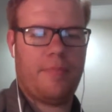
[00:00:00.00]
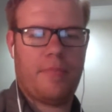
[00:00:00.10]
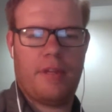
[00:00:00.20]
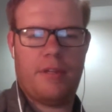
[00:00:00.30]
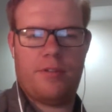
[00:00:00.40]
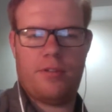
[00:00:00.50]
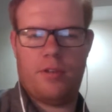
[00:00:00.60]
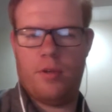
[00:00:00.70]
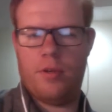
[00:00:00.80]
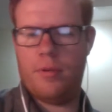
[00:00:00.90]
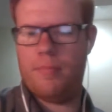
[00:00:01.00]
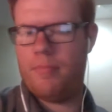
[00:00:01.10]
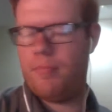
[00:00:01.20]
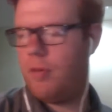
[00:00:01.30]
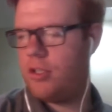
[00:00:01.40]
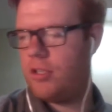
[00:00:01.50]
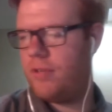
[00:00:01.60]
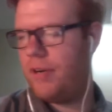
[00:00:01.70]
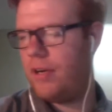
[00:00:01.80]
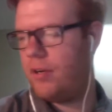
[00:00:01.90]
And so the margin of
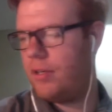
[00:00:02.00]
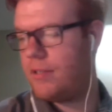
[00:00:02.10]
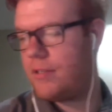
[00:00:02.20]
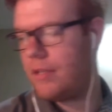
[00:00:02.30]
error is